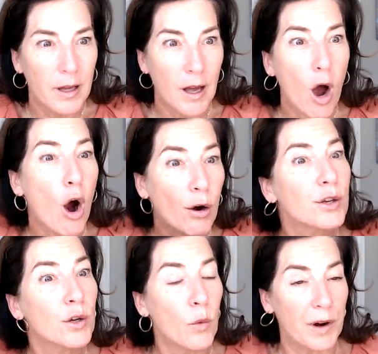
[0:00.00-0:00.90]
Are you
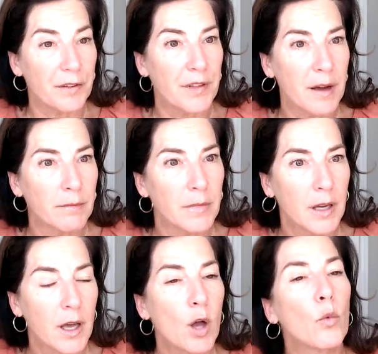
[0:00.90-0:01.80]
one of them?
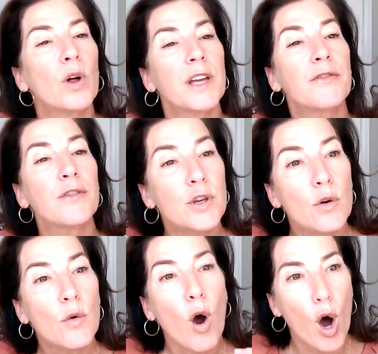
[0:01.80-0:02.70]
Well, if you
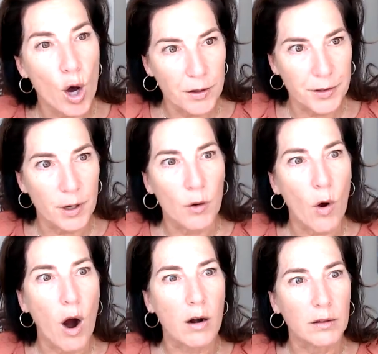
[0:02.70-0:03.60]
also
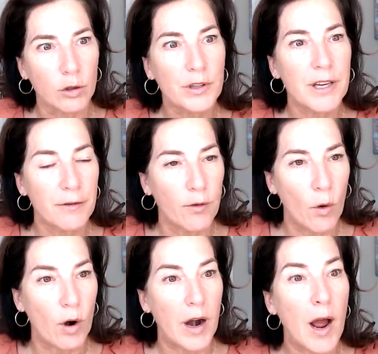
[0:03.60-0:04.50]
are looking
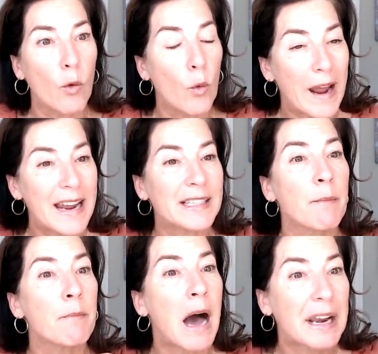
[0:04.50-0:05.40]
for a way to
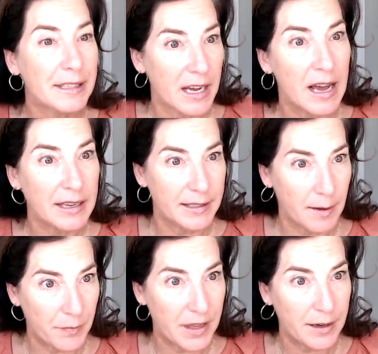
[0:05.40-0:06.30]
monetize
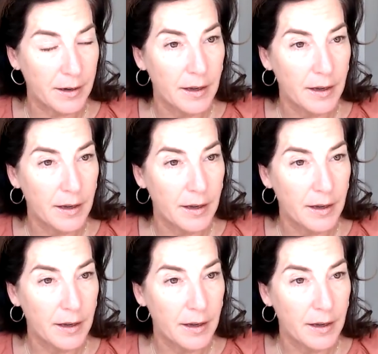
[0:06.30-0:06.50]
something,